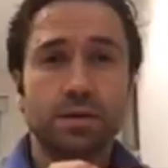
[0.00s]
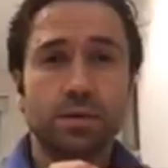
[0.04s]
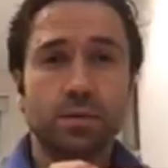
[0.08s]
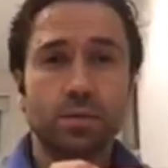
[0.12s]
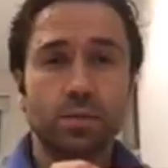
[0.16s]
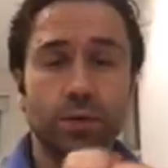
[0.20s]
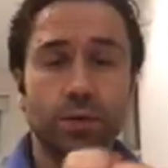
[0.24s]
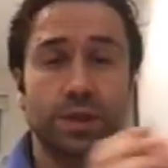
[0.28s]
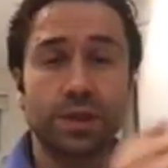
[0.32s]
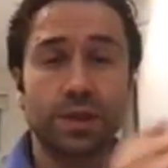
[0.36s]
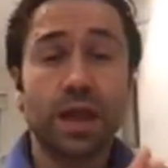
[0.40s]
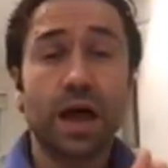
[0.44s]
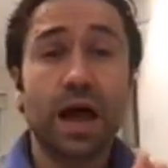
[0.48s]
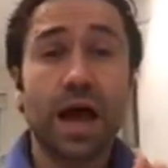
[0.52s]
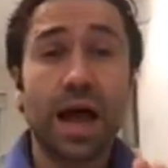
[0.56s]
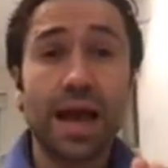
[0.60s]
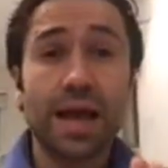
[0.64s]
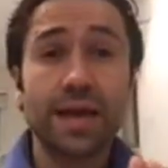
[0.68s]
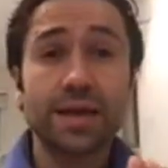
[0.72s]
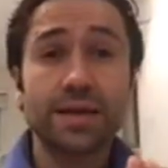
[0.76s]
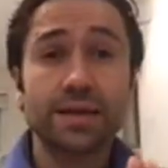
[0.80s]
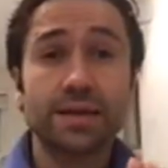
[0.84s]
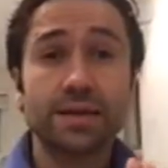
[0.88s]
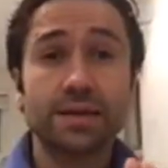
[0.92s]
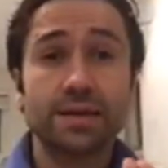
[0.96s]
we
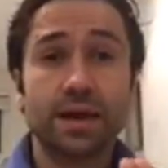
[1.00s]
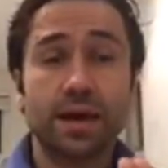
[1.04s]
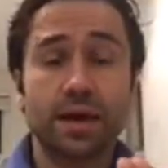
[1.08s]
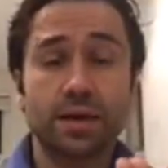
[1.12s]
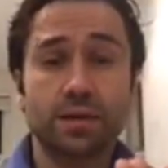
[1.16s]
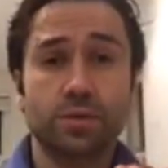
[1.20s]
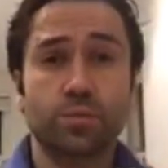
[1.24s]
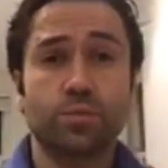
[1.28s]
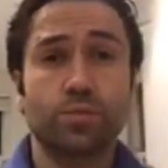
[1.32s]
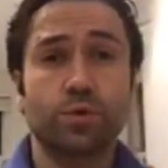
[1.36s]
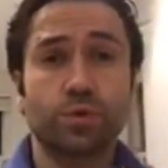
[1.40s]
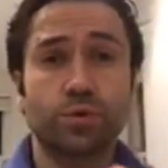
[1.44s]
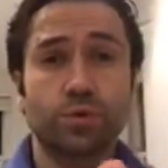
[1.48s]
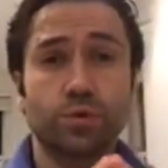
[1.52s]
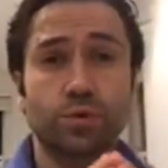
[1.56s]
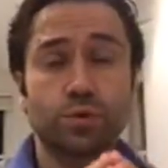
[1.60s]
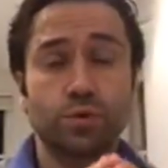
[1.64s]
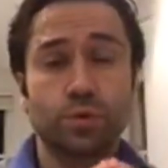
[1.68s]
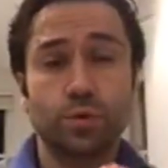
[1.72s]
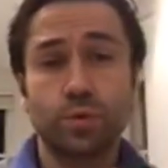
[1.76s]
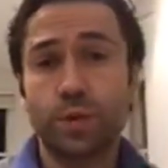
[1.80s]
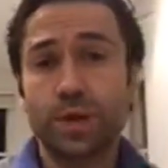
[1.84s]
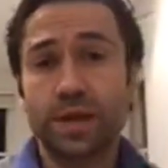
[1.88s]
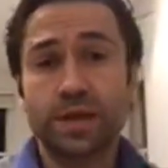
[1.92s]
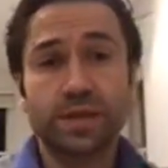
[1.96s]
like, as opposed to
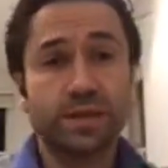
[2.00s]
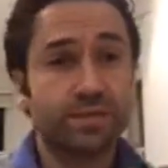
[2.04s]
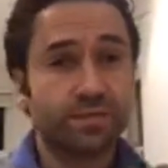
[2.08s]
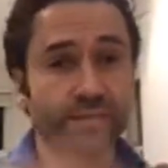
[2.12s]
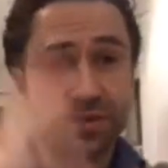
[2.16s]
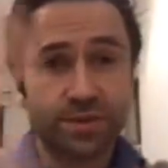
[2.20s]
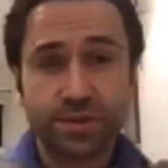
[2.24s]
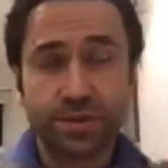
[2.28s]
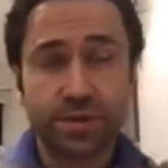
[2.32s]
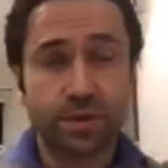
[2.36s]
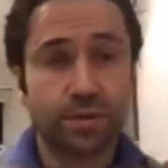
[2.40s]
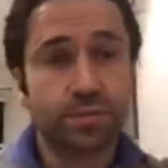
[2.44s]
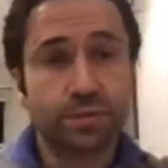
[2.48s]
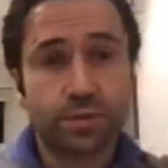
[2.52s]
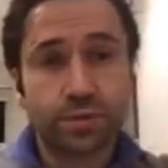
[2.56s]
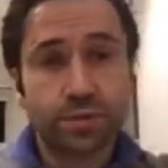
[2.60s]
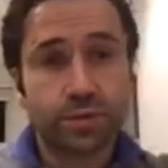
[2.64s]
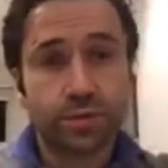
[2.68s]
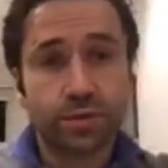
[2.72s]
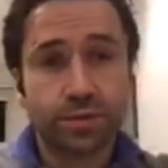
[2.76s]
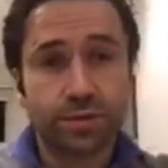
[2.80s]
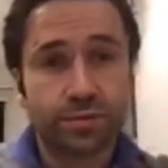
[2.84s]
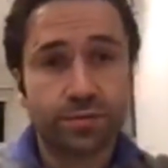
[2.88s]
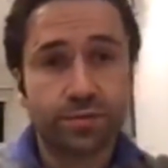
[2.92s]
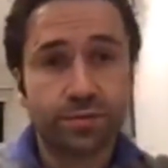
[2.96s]
wait for some sort
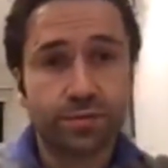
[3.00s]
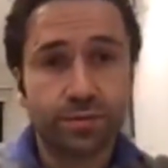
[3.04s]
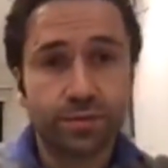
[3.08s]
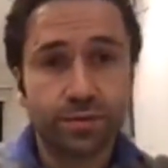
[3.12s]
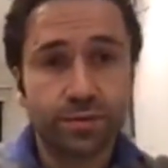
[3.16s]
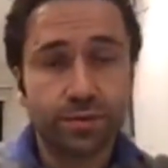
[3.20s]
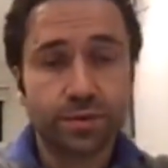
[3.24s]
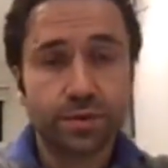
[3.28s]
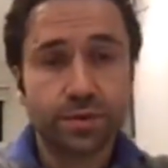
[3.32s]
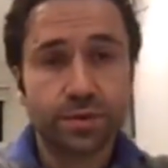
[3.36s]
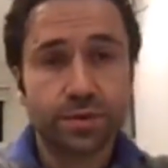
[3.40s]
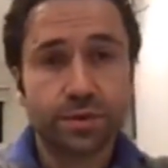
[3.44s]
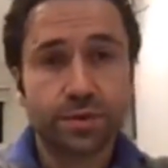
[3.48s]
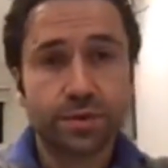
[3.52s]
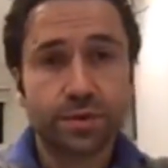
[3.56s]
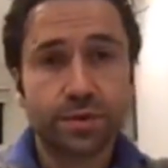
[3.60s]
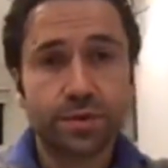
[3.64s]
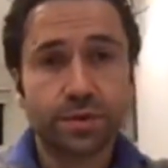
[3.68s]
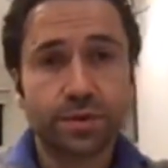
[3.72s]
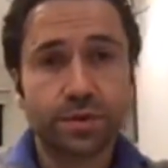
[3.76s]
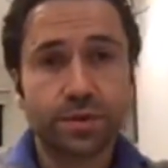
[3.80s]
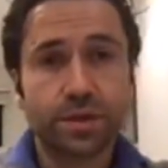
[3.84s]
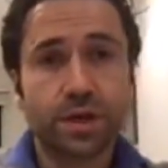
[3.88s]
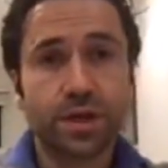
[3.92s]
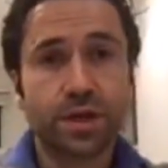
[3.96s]
of
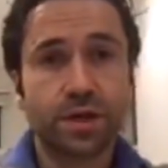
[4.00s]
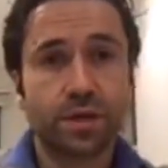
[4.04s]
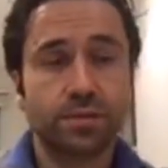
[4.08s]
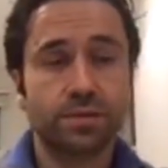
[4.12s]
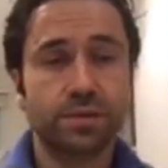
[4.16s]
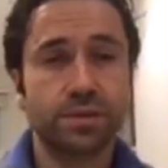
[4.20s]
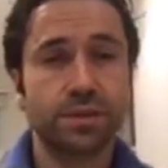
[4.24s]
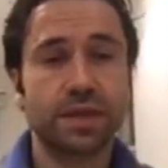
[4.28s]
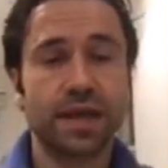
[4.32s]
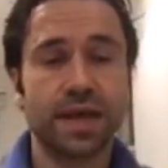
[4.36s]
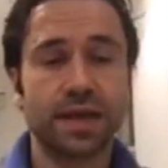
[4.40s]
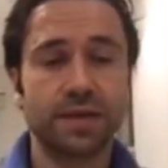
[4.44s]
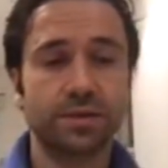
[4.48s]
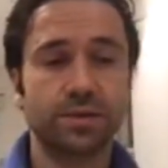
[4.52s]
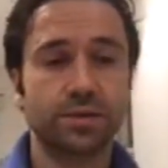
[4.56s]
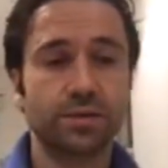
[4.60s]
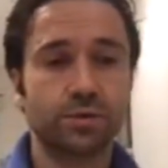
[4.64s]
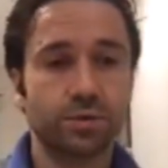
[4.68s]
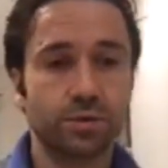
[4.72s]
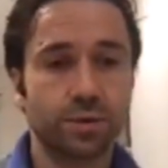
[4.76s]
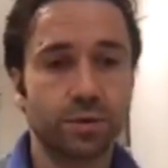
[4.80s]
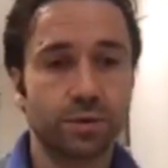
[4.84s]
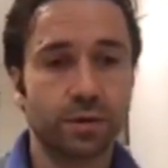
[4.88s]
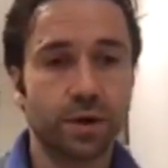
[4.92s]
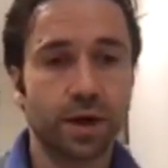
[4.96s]
circumstance
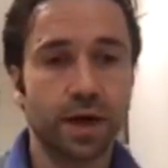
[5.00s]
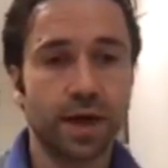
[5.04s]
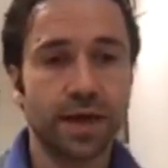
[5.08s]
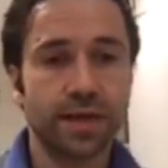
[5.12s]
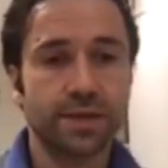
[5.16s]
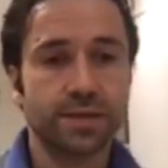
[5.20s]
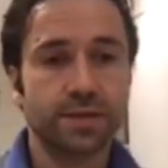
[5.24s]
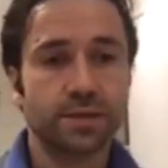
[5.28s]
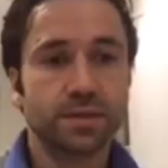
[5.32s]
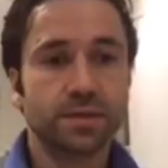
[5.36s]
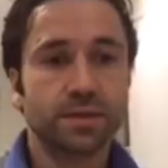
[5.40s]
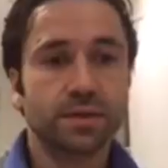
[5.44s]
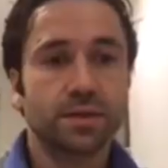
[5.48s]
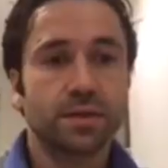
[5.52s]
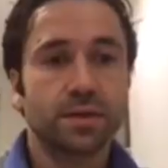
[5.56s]
to arise.